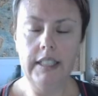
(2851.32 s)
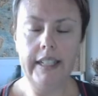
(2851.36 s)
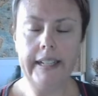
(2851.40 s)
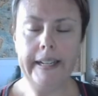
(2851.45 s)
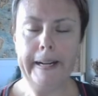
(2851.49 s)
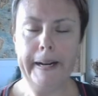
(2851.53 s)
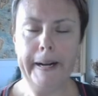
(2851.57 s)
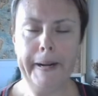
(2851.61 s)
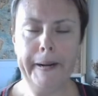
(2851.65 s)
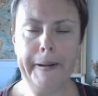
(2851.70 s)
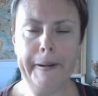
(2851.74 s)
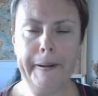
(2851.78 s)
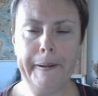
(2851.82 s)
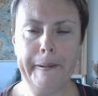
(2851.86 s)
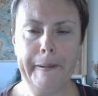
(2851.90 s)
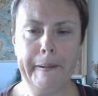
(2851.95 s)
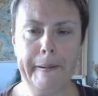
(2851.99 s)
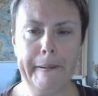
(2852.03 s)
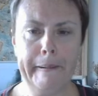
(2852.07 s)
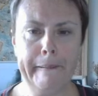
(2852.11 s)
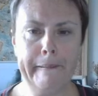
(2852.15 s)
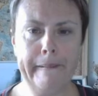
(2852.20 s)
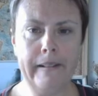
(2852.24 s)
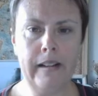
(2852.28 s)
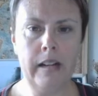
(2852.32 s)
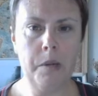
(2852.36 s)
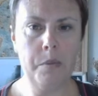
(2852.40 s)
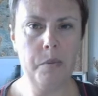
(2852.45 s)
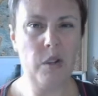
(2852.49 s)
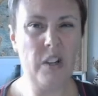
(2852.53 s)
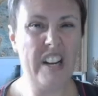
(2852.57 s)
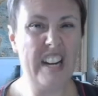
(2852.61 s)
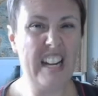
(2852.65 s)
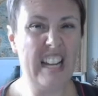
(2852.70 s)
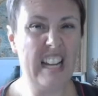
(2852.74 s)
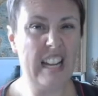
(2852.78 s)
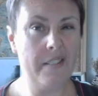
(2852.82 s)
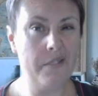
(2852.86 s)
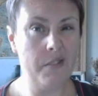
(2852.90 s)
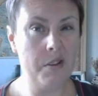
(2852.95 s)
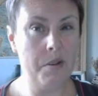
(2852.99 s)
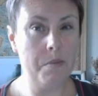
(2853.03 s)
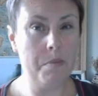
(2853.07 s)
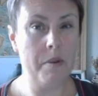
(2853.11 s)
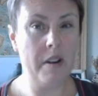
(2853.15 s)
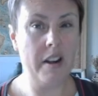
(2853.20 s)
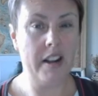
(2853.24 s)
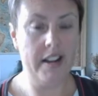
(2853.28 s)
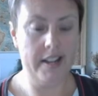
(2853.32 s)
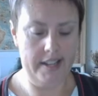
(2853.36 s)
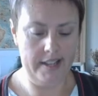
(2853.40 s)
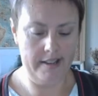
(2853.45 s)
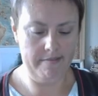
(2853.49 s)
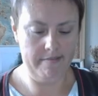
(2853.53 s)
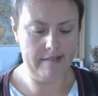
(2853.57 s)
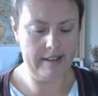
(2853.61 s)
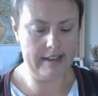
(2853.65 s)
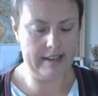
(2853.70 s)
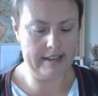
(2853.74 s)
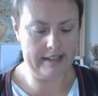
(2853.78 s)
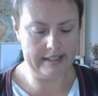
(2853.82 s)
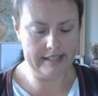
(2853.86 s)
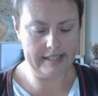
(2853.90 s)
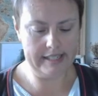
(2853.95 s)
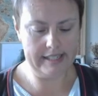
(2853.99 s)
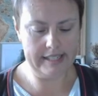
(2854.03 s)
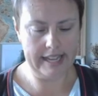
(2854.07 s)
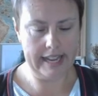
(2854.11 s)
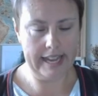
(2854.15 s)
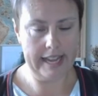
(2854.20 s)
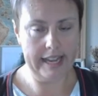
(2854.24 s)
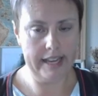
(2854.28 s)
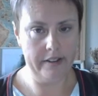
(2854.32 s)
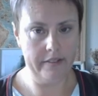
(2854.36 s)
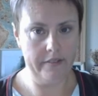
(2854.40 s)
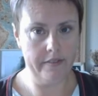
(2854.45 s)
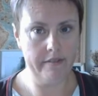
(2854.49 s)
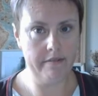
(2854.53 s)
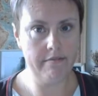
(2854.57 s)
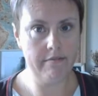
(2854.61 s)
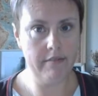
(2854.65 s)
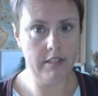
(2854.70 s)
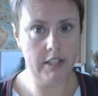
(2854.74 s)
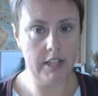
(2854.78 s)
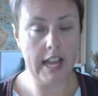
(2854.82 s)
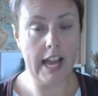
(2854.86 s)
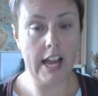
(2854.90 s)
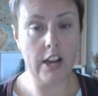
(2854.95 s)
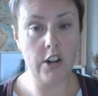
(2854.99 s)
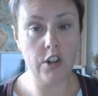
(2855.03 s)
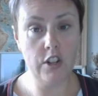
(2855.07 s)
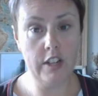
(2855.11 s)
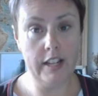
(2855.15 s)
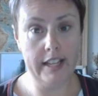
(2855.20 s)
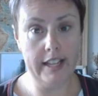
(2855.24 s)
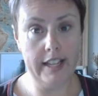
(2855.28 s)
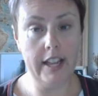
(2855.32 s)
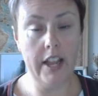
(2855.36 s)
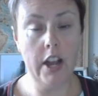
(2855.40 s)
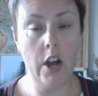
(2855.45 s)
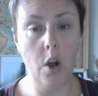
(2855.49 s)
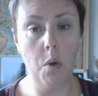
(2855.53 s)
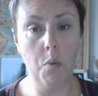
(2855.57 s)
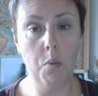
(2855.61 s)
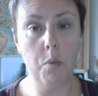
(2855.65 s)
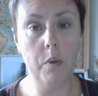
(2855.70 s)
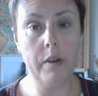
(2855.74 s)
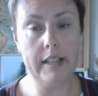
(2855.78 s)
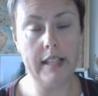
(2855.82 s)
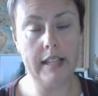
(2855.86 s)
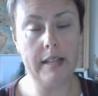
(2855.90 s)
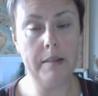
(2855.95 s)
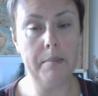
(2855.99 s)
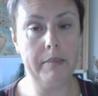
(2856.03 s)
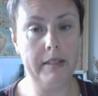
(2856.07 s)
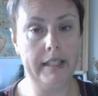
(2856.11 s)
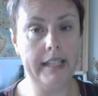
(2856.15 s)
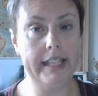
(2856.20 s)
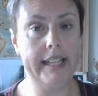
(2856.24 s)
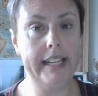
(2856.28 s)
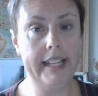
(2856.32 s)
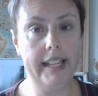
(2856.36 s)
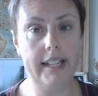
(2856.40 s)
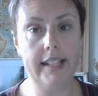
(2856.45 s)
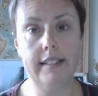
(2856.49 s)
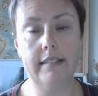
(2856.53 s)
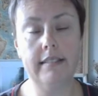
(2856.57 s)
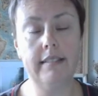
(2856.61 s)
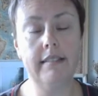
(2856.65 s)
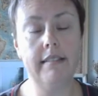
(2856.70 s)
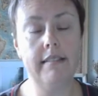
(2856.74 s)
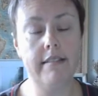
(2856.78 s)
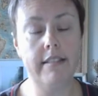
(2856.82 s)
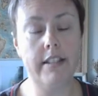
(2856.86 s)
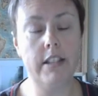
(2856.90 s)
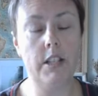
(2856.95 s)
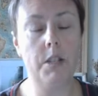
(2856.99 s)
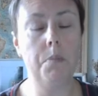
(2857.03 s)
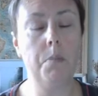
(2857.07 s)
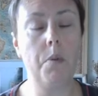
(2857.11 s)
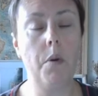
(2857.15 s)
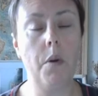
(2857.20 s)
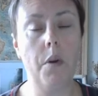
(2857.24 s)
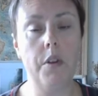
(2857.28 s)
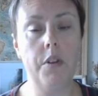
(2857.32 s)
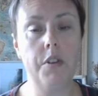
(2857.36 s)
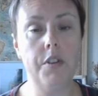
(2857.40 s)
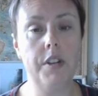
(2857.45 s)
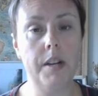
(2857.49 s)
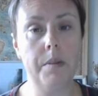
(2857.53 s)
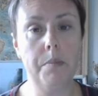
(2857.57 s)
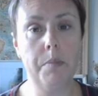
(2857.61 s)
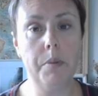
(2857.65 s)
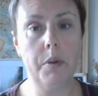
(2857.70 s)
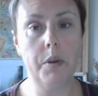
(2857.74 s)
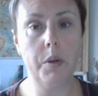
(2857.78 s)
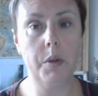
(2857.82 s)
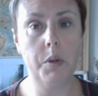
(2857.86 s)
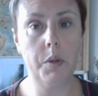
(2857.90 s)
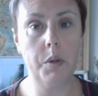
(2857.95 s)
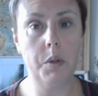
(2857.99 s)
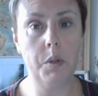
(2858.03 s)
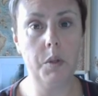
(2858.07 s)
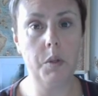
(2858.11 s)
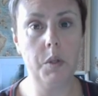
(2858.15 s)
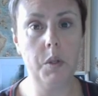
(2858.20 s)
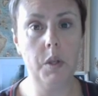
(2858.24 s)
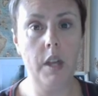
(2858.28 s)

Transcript: uh, I'm going to have to buy another skein to actually help with completing this project because